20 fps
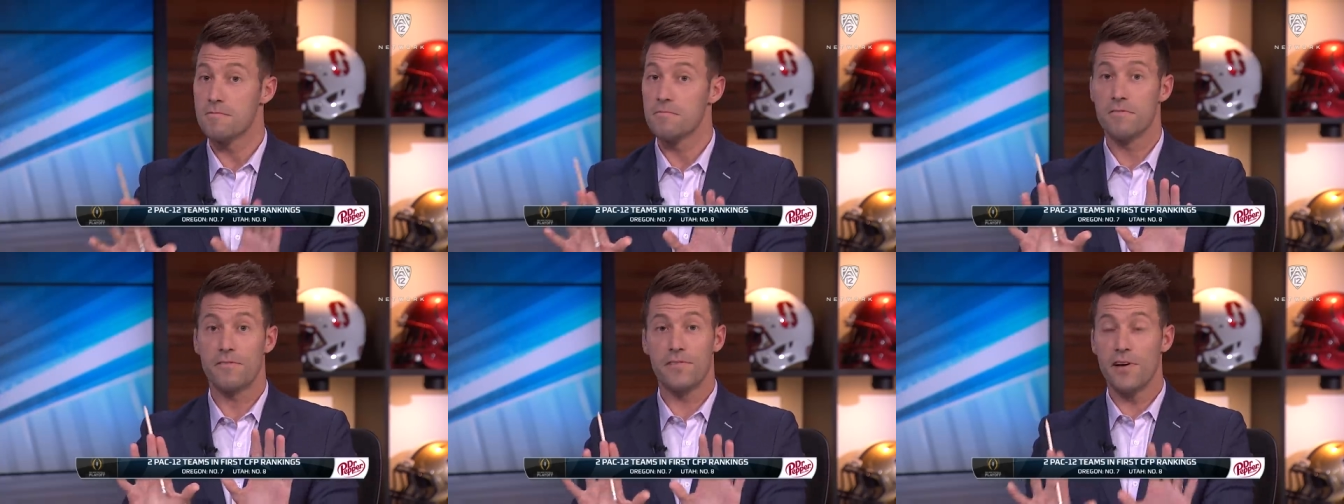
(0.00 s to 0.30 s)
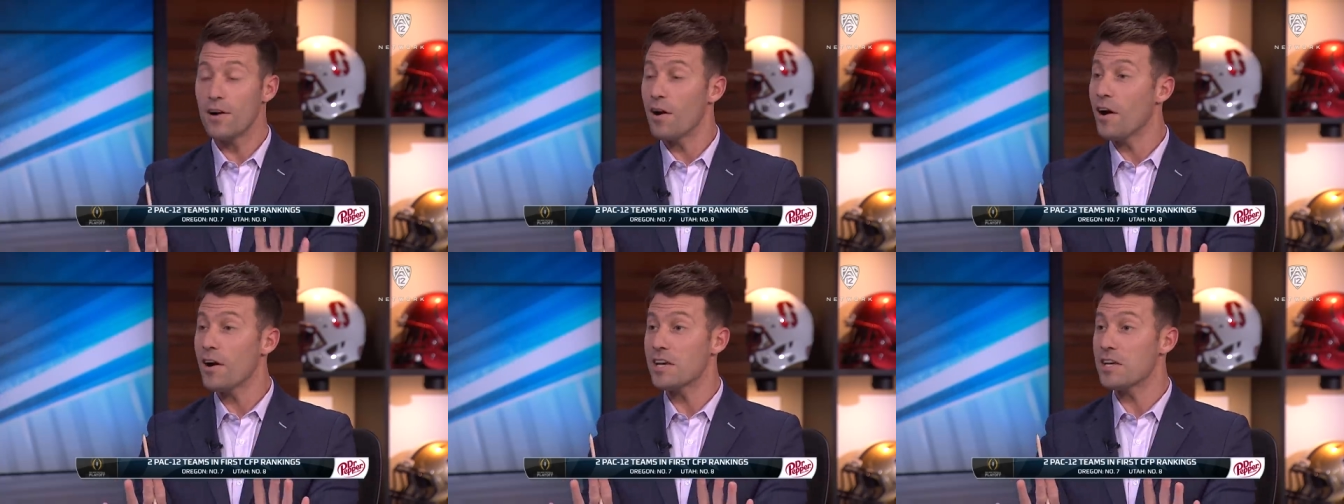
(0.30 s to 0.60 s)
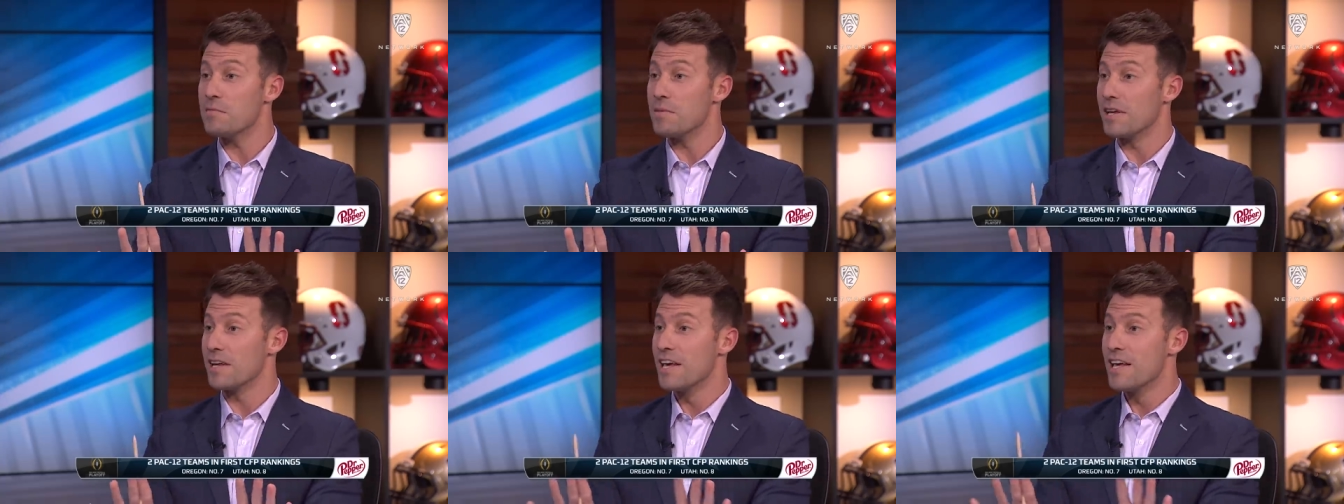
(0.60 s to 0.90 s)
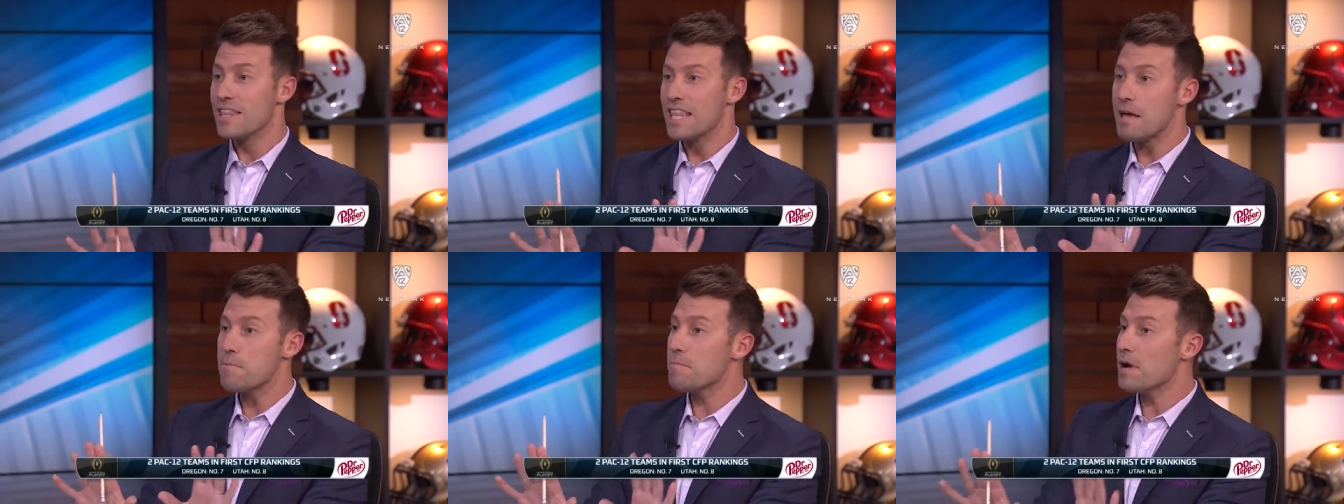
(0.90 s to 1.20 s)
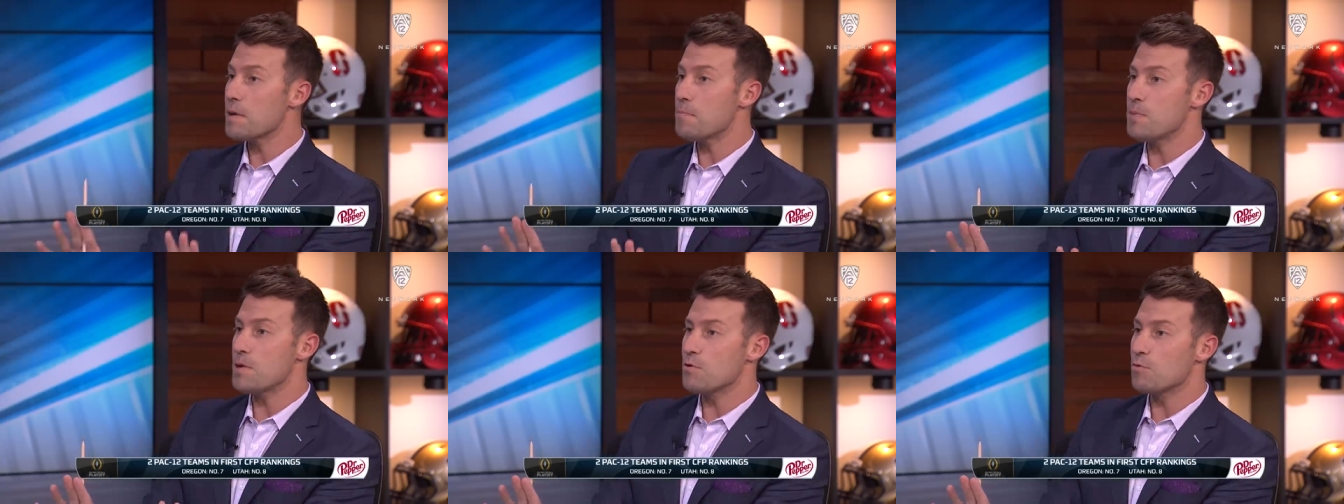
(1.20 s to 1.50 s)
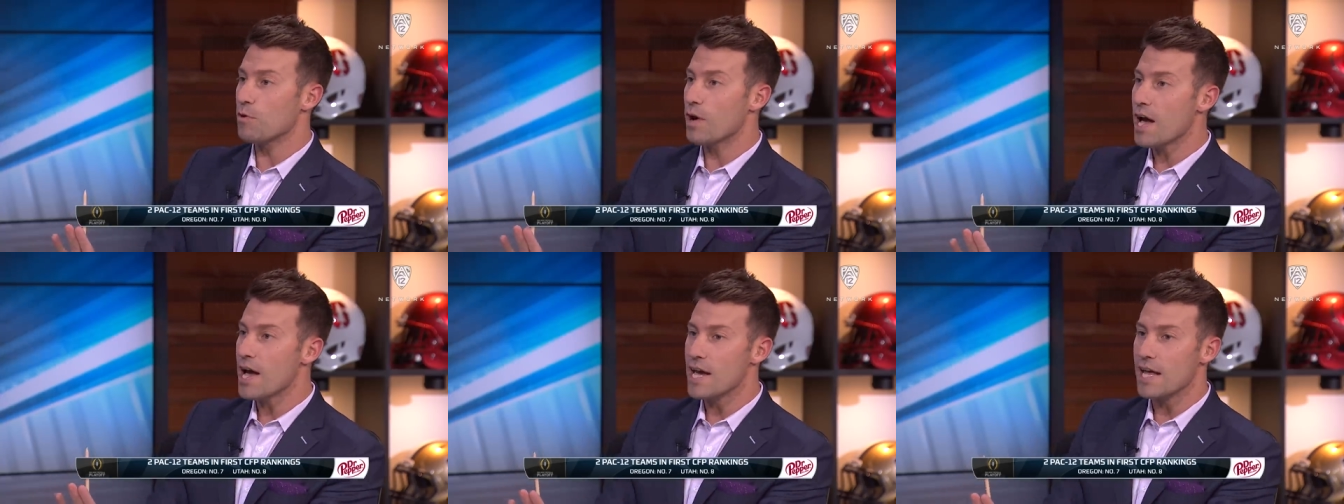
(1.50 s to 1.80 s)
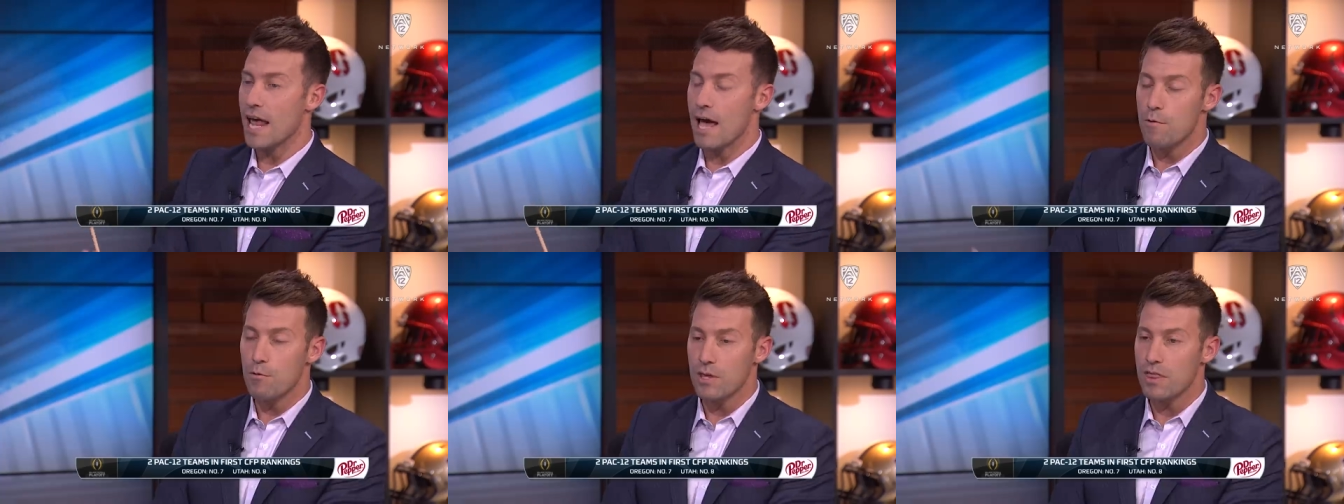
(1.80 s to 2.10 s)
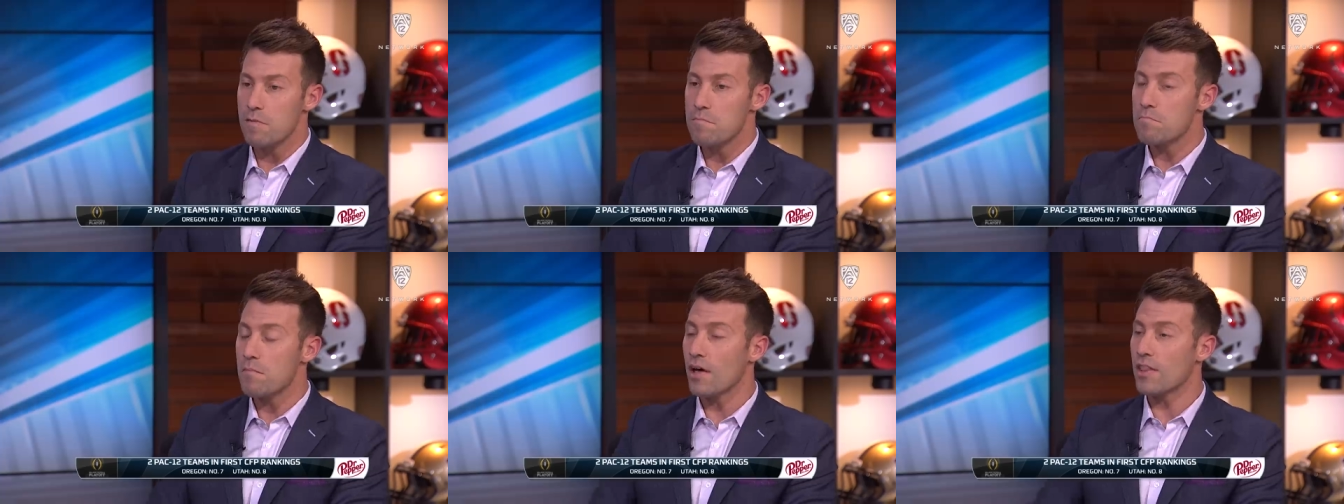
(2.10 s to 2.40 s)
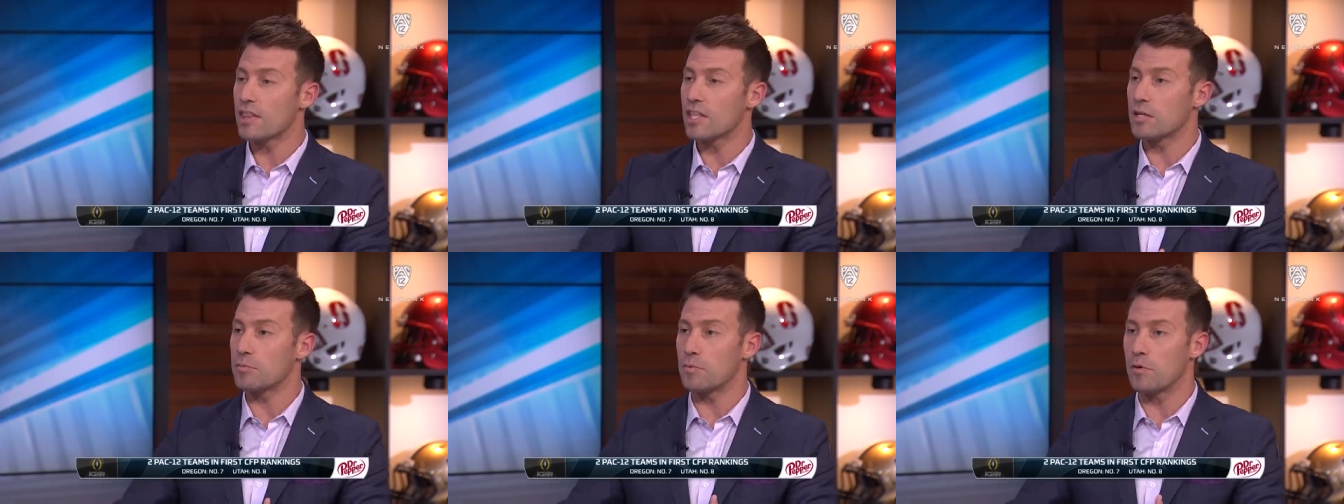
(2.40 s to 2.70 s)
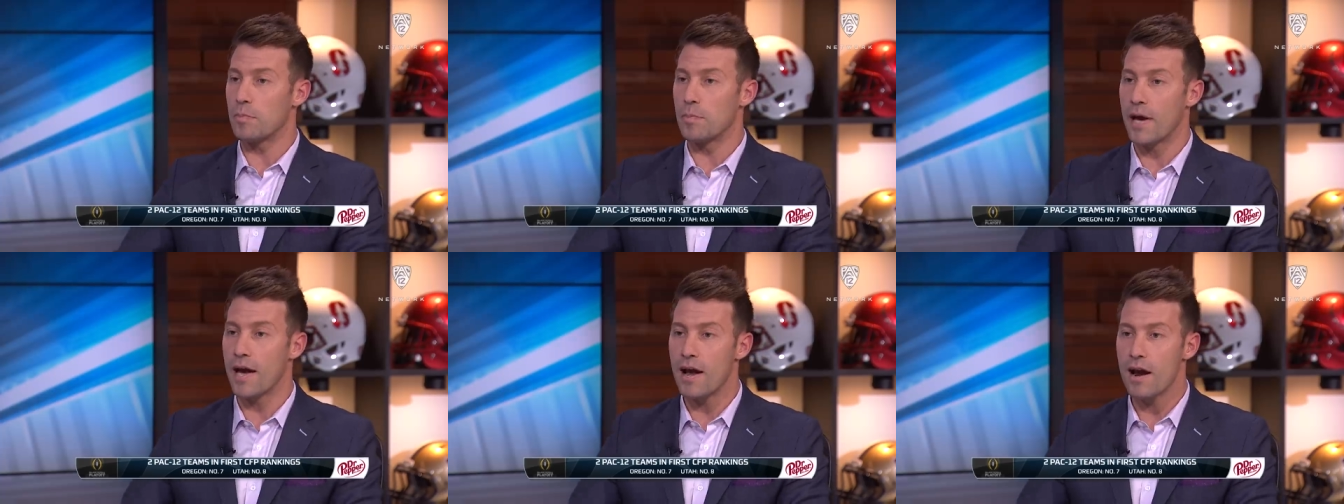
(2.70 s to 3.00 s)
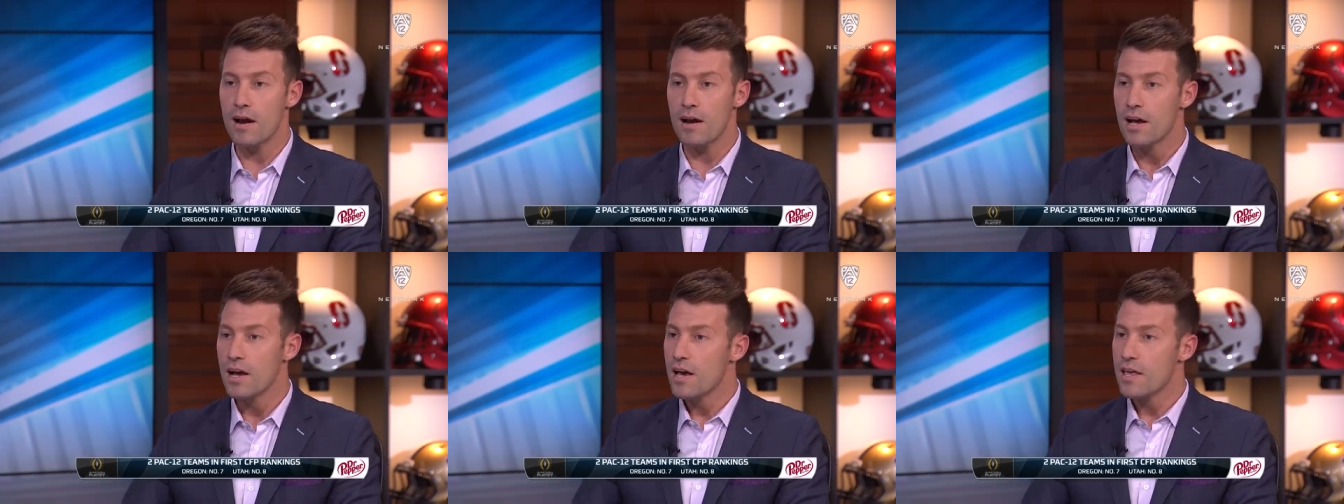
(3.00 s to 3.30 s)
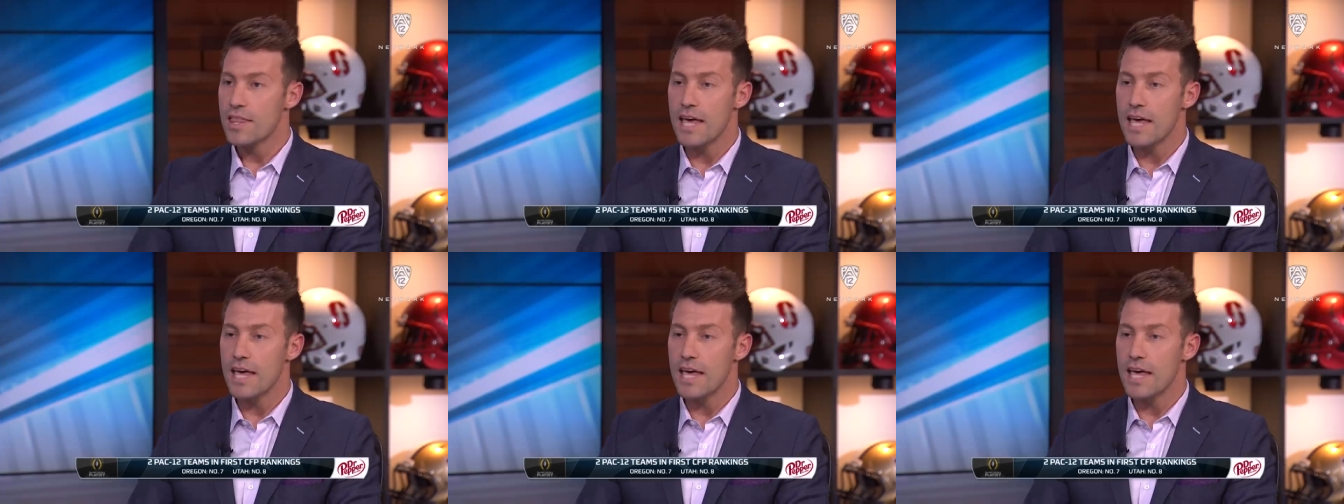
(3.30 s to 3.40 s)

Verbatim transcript: Fair argument. They might be right, and with a month to prepare,